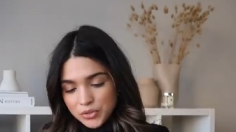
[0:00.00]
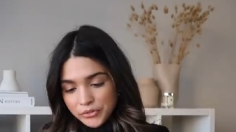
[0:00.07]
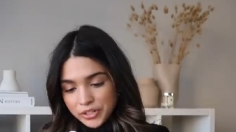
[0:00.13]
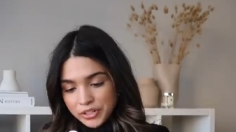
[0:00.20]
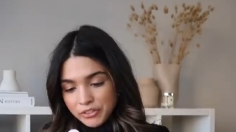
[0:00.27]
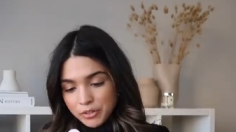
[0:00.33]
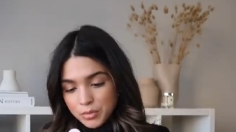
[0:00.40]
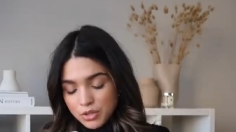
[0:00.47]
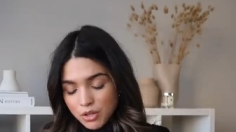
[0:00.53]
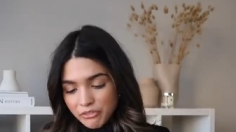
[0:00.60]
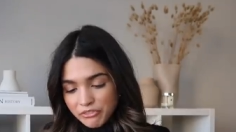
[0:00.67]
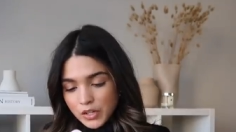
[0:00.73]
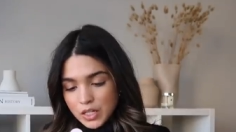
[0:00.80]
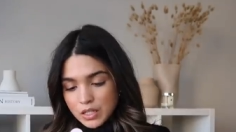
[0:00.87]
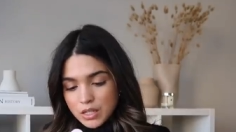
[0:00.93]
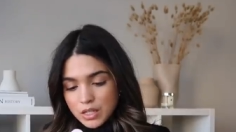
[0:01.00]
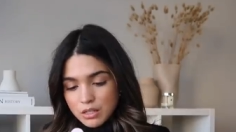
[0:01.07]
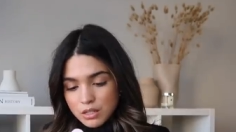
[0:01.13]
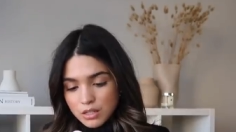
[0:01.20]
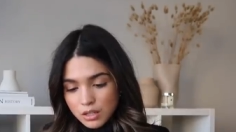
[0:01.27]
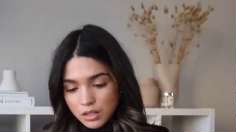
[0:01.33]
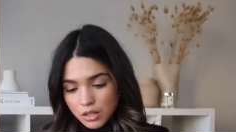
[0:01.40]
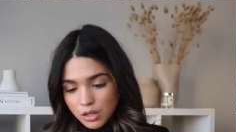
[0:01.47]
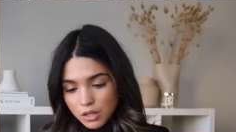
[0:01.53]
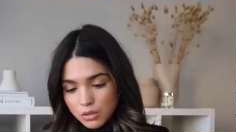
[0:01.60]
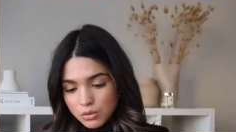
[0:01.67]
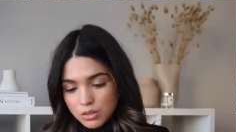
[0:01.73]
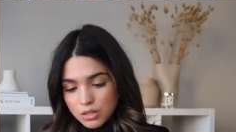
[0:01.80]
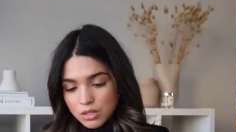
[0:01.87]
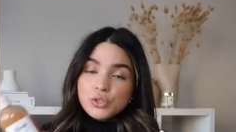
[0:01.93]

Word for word: free from sulfates and silicones,